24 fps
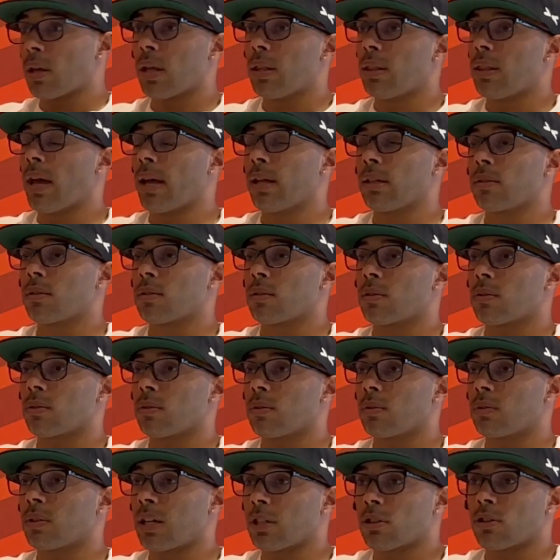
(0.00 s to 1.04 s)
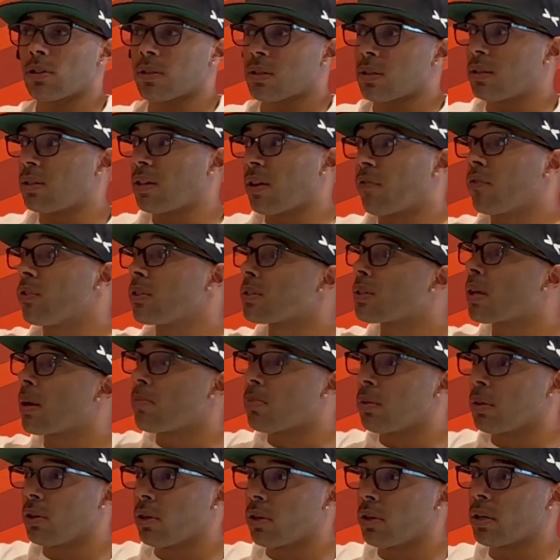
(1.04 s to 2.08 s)
and that's that's just a different
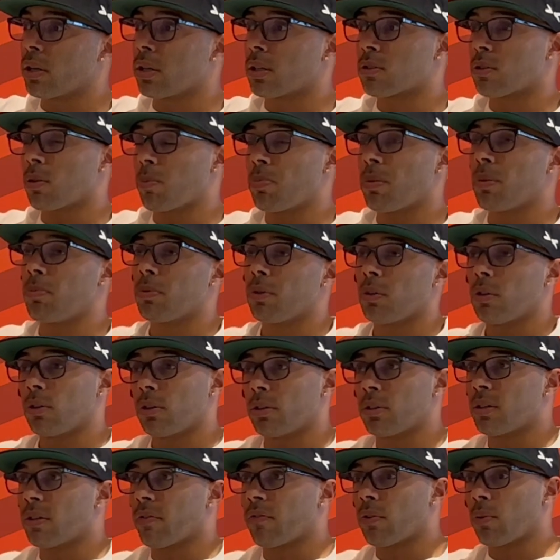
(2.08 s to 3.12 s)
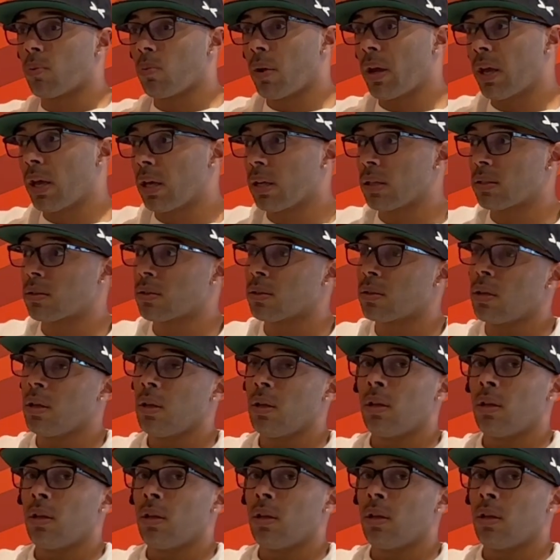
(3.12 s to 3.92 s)
type of learning. So people learn different ways.